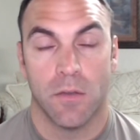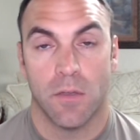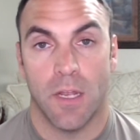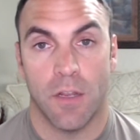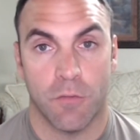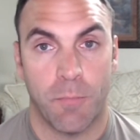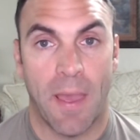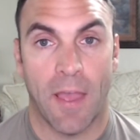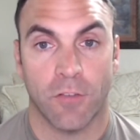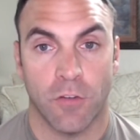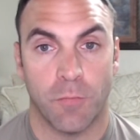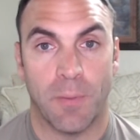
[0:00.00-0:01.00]
in his
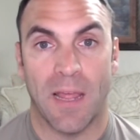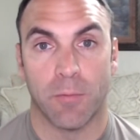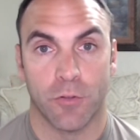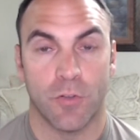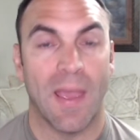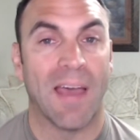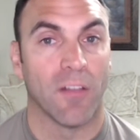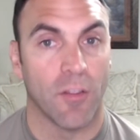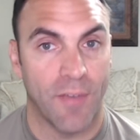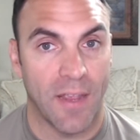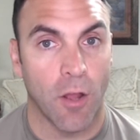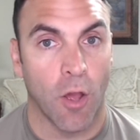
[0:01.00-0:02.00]
past has been able to
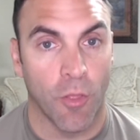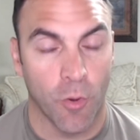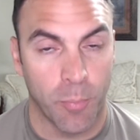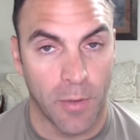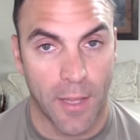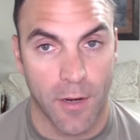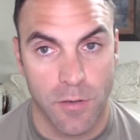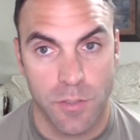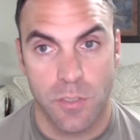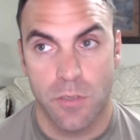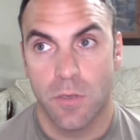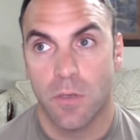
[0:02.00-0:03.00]
elevate other players.